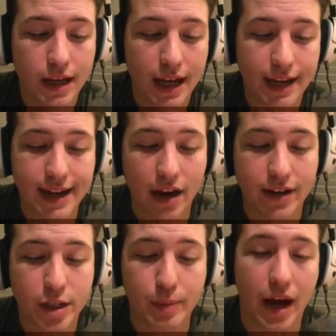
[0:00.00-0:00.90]
And now
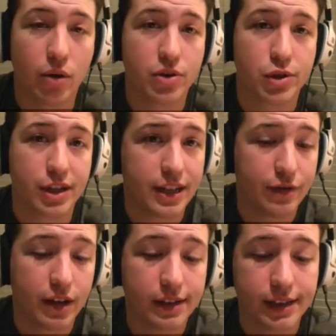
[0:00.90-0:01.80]
his power is
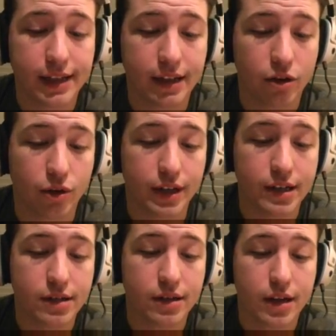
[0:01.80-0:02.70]
significantly
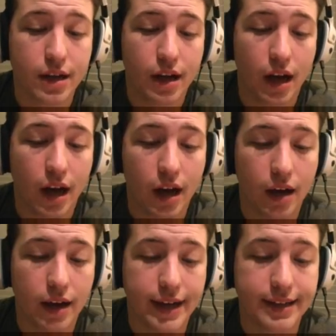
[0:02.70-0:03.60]
increased,
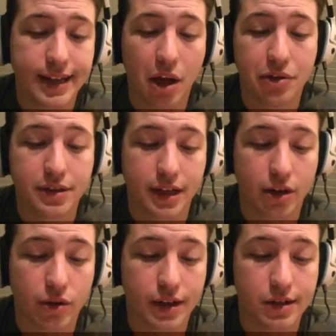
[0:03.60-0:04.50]
and his health is
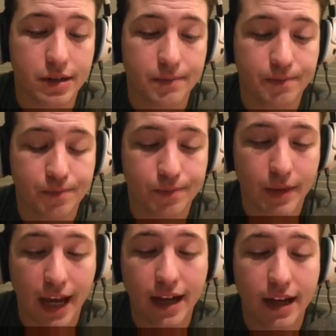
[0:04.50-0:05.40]
increased.
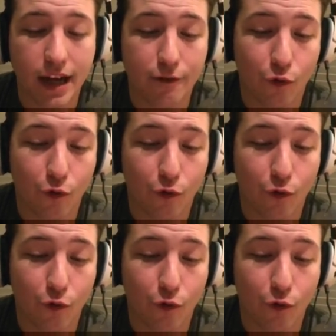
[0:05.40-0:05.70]
And I got